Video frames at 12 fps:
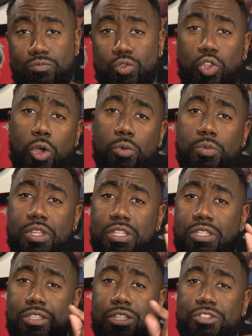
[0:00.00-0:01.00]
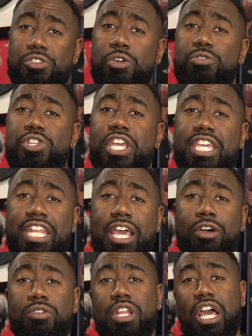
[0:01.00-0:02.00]
So let's go check it
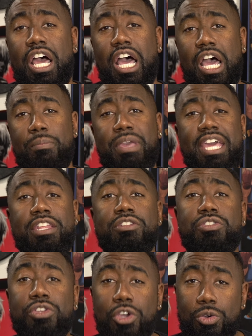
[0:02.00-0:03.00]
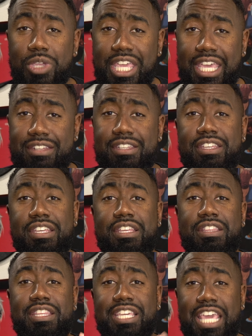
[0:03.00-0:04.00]
out. I'm headed to go get
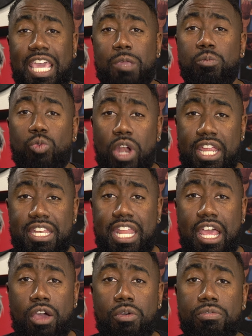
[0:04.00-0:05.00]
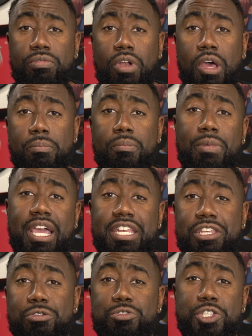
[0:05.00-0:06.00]
the game right now from my
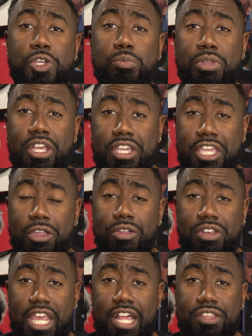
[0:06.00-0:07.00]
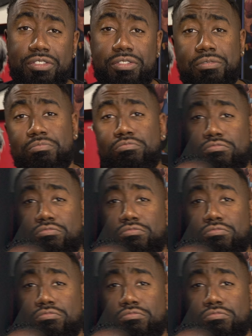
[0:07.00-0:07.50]
Neo Geo plug here in Dallas.